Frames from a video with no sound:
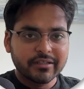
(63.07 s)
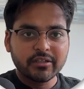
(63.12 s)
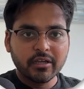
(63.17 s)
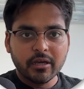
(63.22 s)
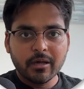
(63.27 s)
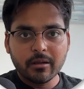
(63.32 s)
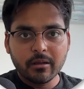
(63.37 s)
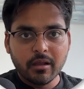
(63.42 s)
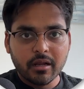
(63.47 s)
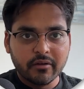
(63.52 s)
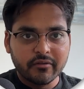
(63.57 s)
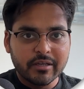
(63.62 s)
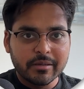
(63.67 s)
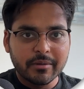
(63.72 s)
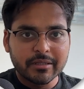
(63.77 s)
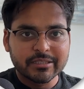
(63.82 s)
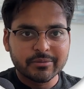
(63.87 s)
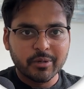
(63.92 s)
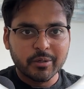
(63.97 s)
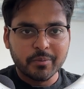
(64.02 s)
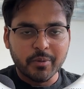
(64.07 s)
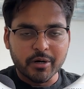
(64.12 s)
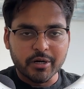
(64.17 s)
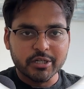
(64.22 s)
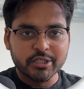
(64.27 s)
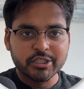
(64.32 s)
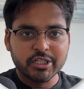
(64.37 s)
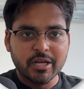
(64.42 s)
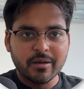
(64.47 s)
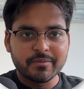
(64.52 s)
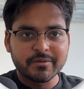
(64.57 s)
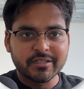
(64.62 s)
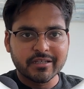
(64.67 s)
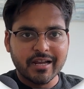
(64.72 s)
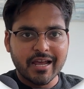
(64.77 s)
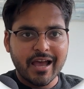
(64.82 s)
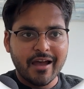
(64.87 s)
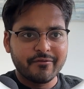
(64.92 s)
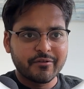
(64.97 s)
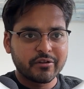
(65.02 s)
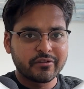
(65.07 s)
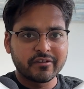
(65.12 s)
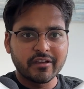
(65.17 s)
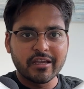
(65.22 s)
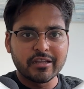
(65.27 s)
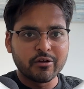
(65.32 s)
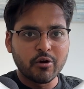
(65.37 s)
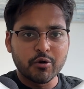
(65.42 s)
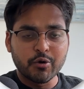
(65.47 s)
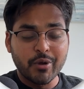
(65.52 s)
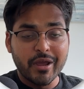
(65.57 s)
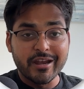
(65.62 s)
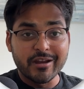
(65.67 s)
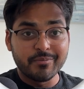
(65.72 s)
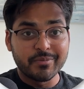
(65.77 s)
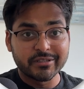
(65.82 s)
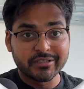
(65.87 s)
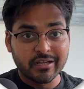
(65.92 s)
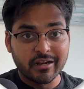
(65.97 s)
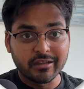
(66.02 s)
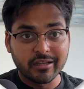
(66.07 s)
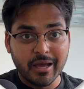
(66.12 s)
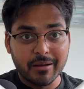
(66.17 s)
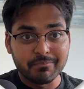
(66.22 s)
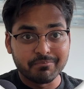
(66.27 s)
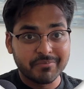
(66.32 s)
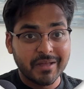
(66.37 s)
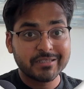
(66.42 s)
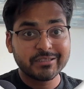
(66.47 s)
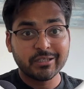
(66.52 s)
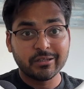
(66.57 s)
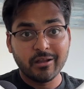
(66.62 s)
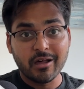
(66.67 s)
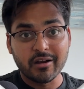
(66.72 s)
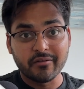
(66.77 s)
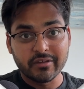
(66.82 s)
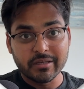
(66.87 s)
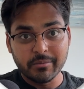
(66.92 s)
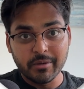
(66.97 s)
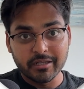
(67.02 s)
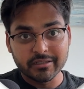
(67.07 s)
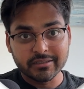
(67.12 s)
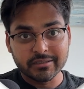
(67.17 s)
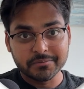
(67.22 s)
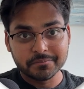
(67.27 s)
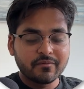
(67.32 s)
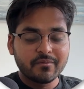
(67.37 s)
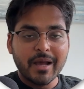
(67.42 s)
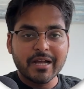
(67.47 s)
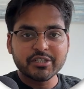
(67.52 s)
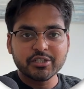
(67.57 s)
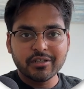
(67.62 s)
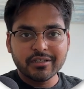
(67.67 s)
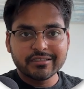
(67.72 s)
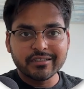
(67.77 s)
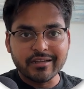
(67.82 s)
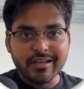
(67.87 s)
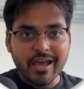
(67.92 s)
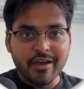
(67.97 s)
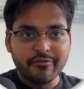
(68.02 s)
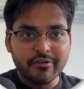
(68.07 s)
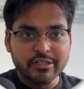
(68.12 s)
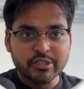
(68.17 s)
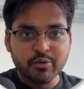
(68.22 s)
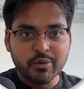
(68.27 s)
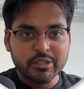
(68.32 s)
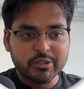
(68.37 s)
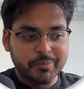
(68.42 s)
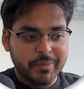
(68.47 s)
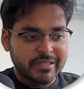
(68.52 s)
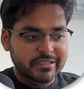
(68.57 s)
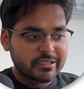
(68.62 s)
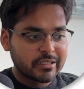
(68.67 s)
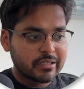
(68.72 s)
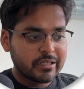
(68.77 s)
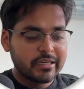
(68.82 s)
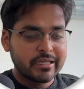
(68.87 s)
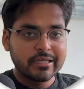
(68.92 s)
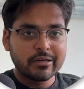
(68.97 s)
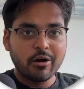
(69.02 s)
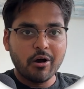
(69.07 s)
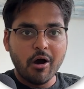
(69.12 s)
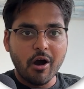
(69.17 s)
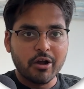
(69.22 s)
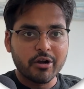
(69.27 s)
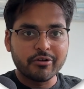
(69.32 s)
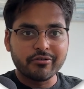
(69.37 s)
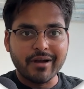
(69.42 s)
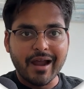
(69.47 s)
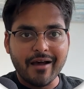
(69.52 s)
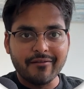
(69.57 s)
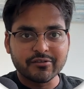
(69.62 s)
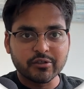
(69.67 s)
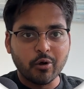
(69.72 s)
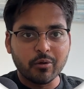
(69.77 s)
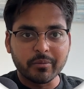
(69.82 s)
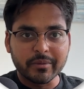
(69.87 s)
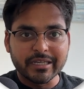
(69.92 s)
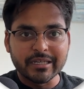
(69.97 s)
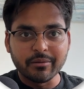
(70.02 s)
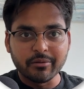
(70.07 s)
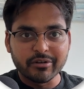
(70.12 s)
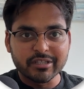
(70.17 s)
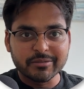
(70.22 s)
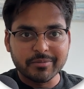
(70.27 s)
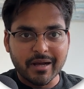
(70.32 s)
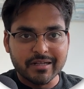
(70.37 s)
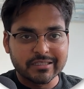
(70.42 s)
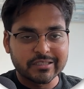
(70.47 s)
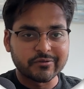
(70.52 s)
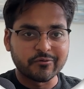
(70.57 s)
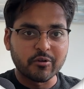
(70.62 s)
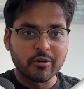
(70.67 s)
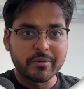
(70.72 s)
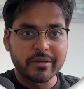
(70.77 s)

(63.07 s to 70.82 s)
So I get a lot of emails about partnerships and I have to say no to 80% of them. That's a lot of emails. Magical has an AI feature which basically auto drafts all my email responses for